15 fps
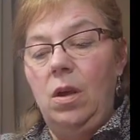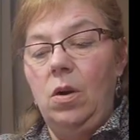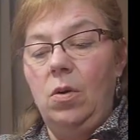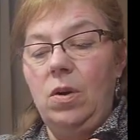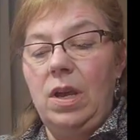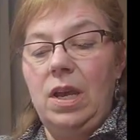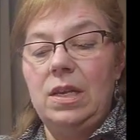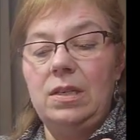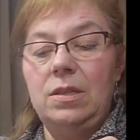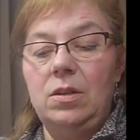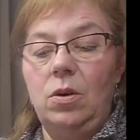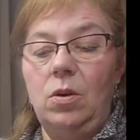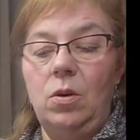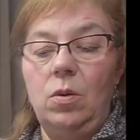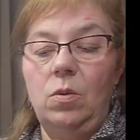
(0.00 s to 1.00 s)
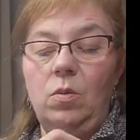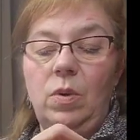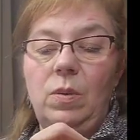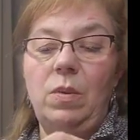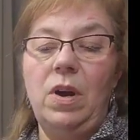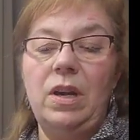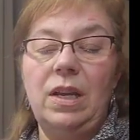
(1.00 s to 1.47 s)
Okay, so
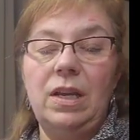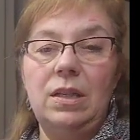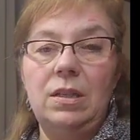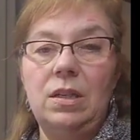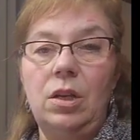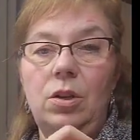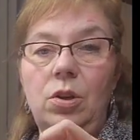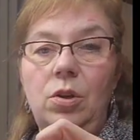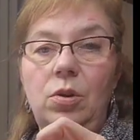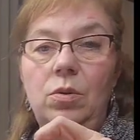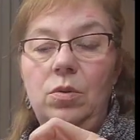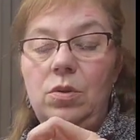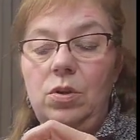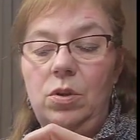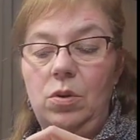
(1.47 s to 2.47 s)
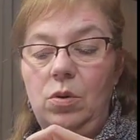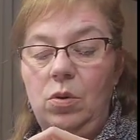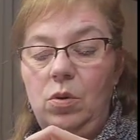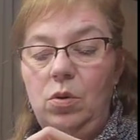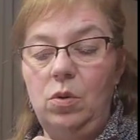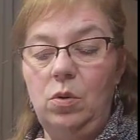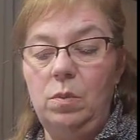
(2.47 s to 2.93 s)
we want to continue
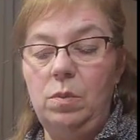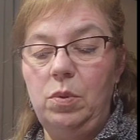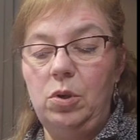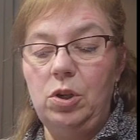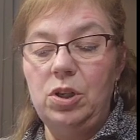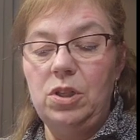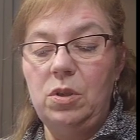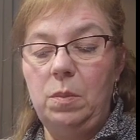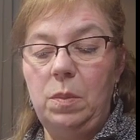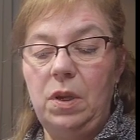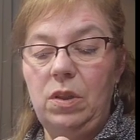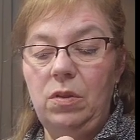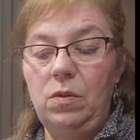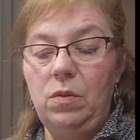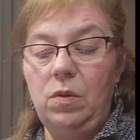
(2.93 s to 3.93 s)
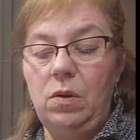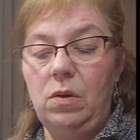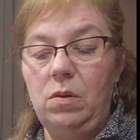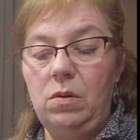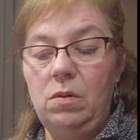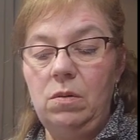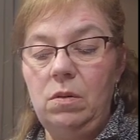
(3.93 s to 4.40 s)
to push the pin
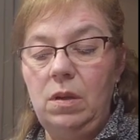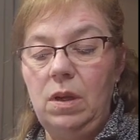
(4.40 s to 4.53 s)
through.